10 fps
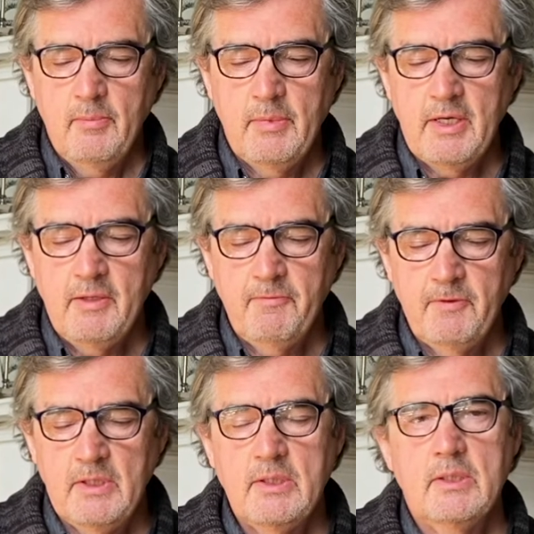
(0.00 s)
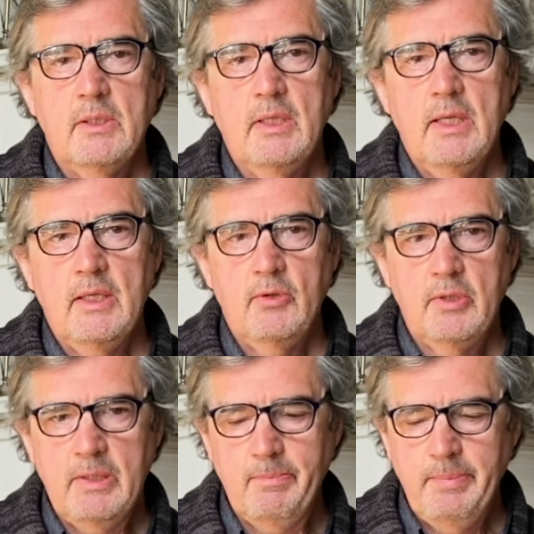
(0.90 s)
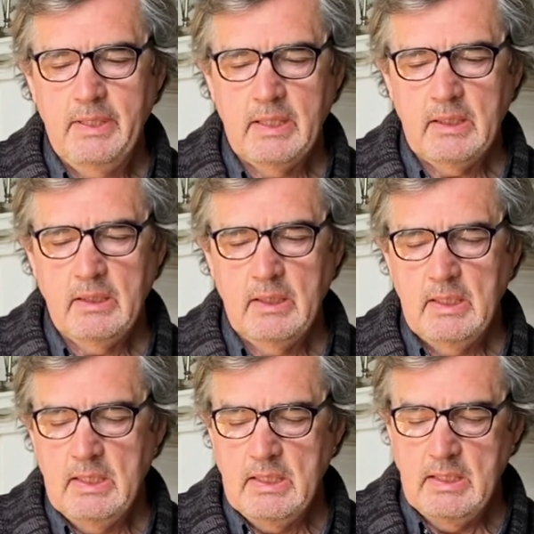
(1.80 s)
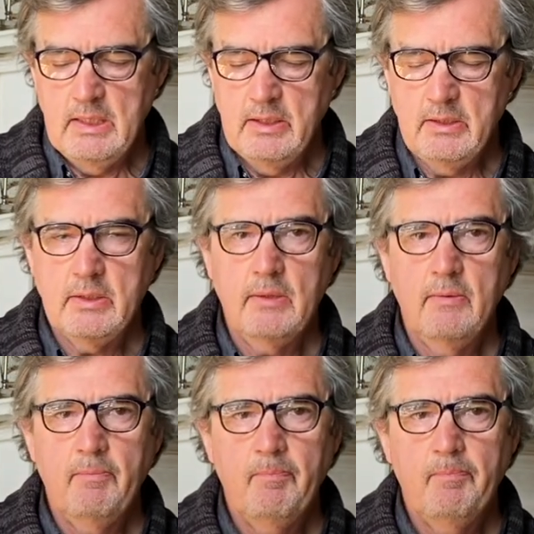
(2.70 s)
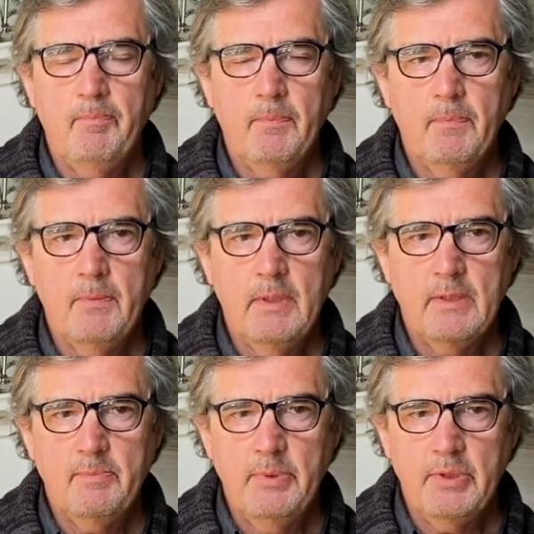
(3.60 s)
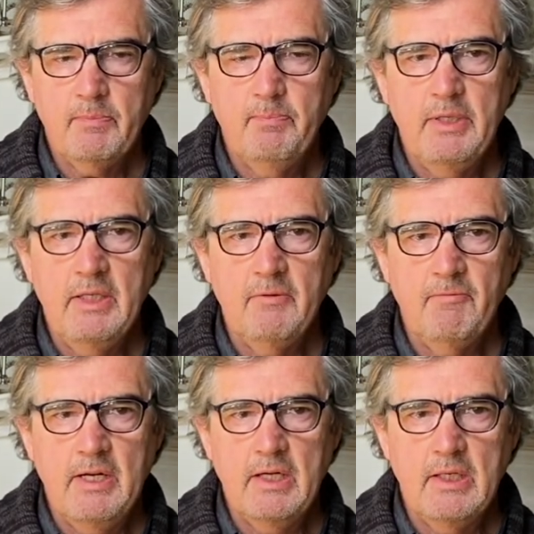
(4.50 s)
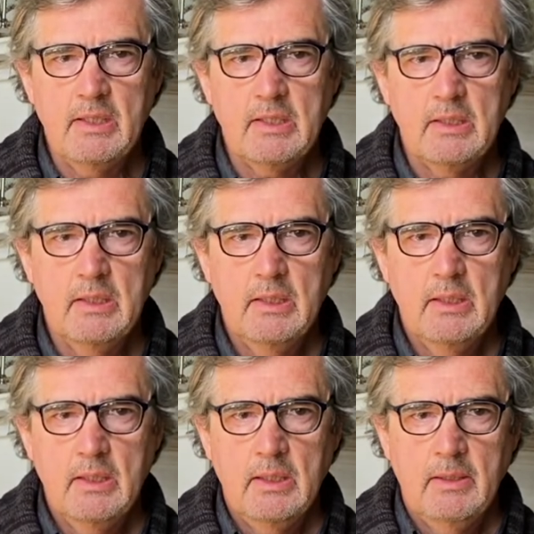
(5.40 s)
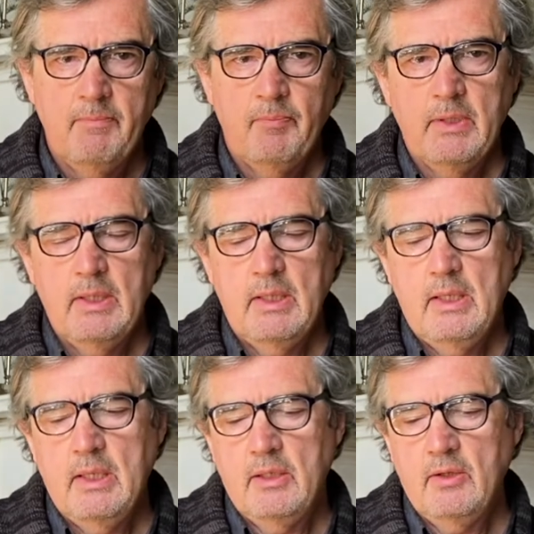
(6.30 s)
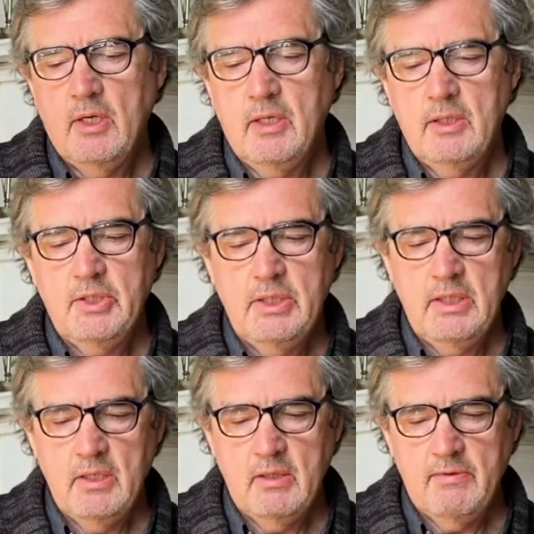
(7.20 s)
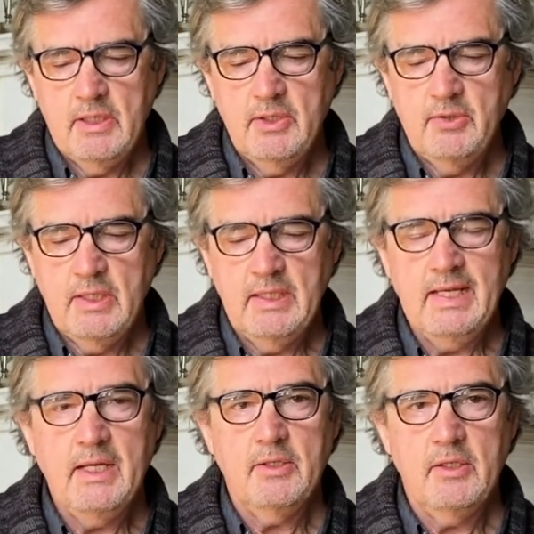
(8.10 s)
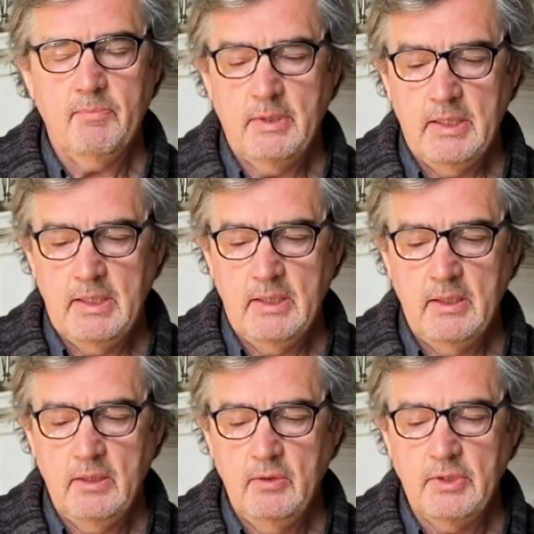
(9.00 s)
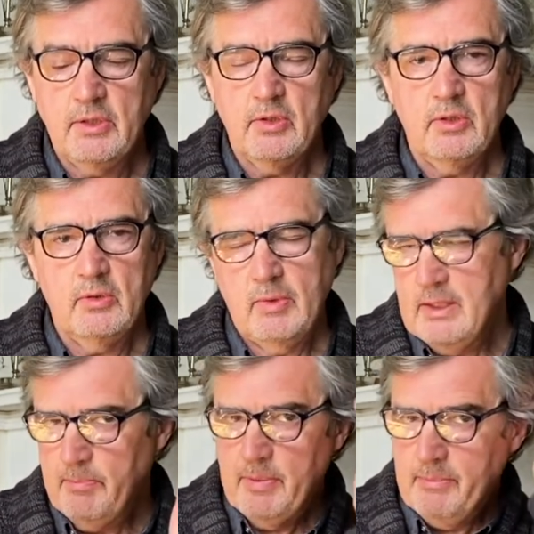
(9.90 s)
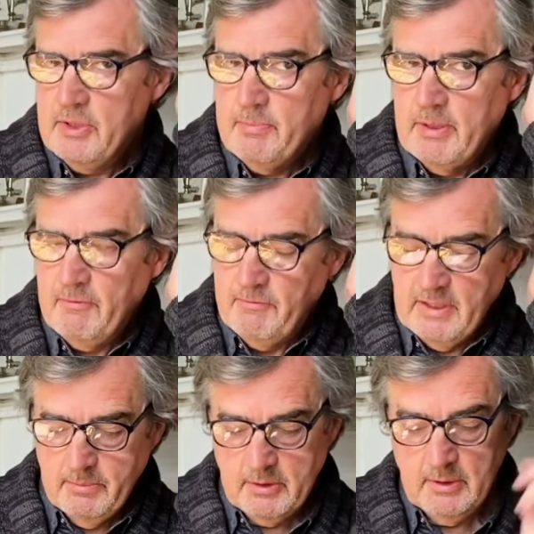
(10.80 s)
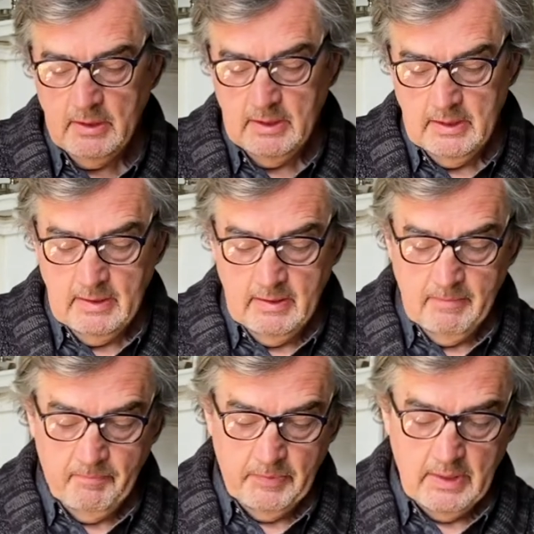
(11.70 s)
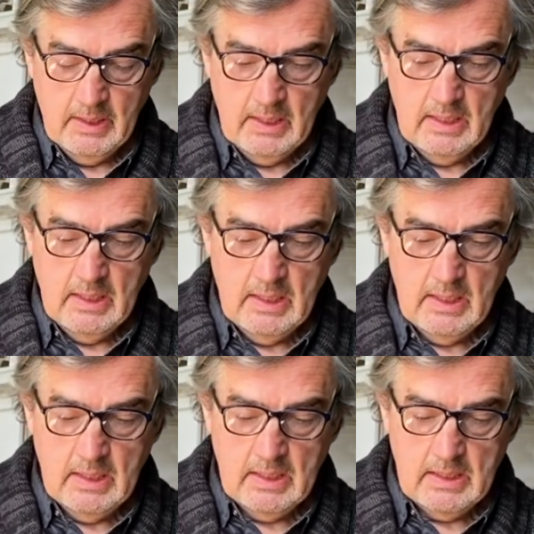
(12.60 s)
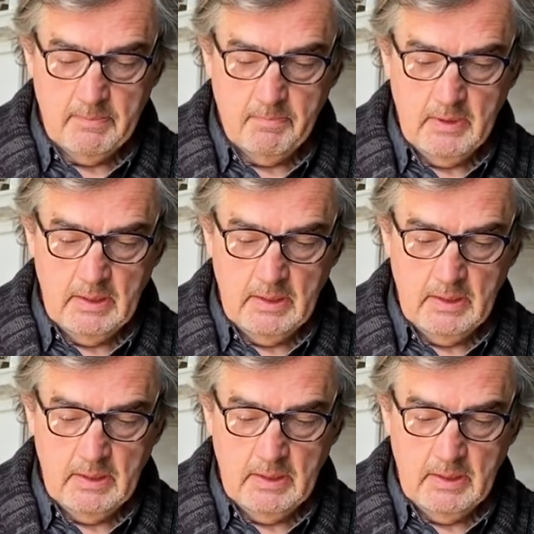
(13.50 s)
My first Laureate pick is this book, Being Various, an anthology of Irish writing edited by Lucy Caldwell, published by Faber. This